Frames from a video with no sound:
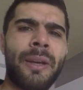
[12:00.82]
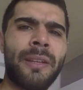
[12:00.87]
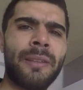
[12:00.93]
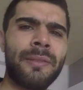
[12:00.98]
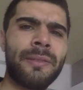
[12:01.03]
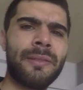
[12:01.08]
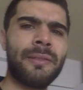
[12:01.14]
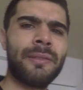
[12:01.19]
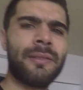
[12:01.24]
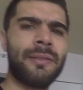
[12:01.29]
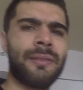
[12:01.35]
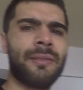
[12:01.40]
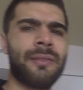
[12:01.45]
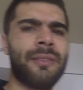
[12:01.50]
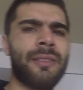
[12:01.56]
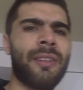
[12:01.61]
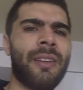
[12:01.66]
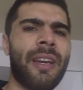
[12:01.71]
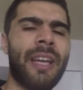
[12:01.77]
men.
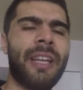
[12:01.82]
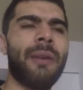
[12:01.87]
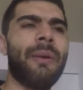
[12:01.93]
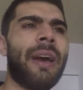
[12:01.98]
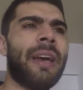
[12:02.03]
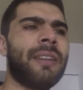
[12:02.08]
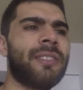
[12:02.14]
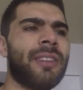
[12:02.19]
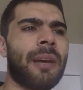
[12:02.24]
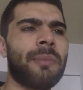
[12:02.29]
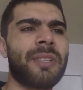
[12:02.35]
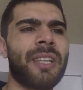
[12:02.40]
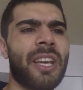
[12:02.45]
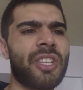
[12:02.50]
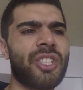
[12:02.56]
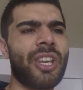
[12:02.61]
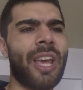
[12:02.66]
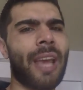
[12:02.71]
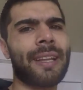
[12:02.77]
Anyway, time to
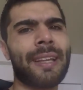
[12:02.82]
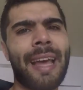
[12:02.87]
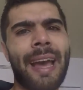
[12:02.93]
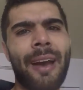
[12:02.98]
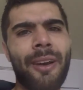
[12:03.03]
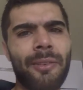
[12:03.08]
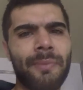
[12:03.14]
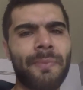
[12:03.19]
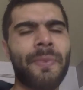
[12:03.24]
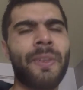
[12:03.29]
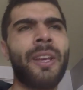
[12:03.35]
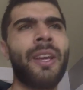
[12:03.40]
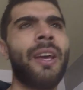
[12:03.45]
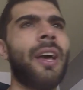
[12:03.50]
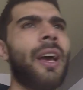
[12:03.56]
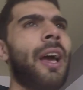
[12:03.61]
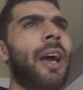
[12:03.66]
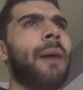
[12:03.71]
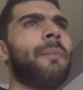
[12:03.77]
get checked out.
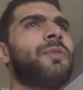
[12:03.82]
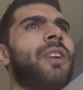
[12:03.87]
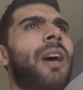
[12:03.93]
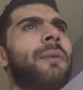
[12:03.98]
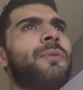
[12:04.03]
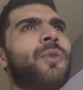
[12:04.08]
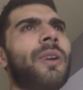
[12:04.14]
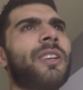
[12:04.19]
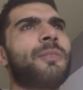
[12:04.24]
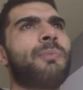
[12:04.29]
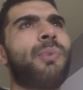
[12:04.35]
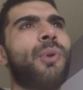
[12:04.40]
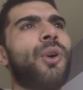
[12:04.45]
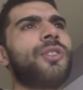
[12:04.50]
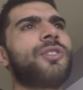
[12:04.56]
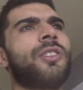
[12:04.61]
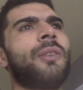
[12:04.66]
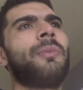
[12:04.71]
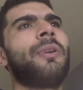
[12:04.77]
Time to
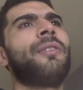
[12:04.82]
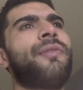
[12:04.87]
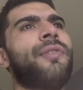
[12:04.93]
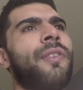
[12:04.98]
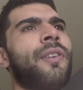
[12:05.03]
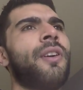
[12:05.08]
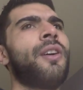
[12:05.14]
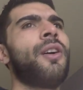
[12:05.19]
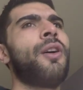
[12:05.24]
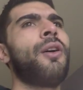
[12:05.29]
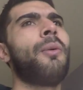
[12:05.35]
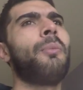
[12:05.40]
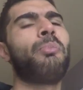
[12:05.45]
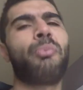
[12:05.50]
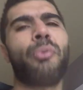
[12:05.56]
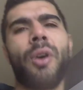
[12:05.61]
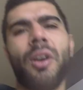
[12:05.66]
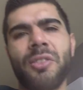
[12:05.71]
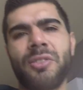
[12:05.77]
explore some of
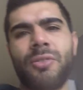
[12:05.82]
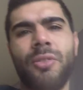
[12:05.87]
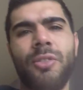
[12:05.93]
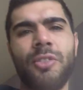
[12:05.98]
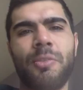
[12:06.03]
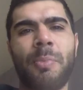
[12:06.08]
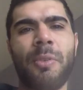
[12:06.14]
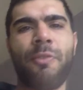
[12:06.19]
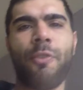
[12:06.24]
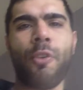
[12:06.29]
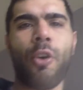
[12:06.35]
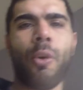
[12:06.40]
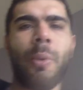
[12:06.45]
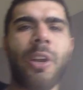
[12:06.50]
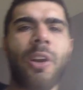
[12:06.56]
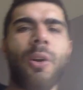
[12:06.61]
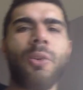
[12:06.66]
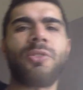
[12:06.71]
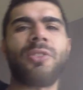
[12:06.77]
Brussels before
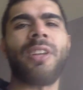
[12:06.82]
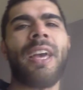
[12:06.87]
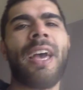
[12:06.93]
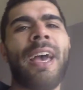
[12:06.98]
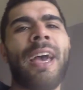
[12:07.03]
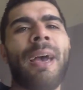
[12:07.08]
we go to the